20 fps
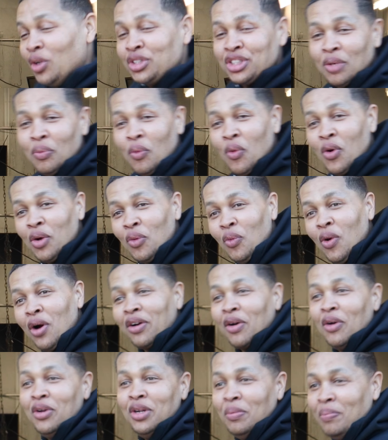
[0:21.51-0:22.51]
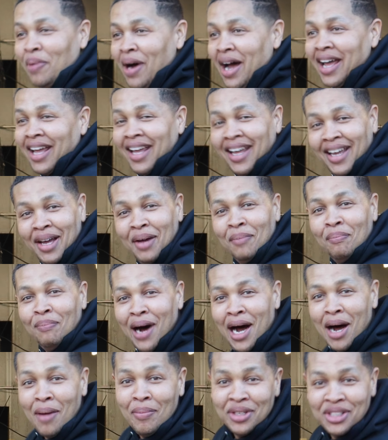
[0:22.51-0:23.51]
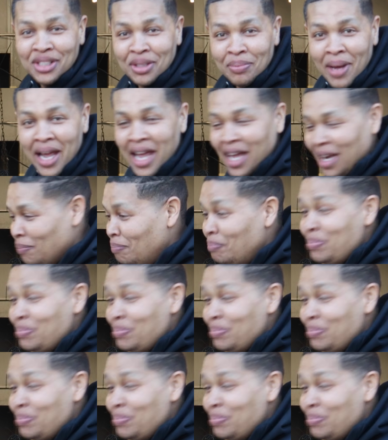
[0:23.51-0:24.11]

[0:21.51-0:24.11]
someone to work on your bike, Bob is the man.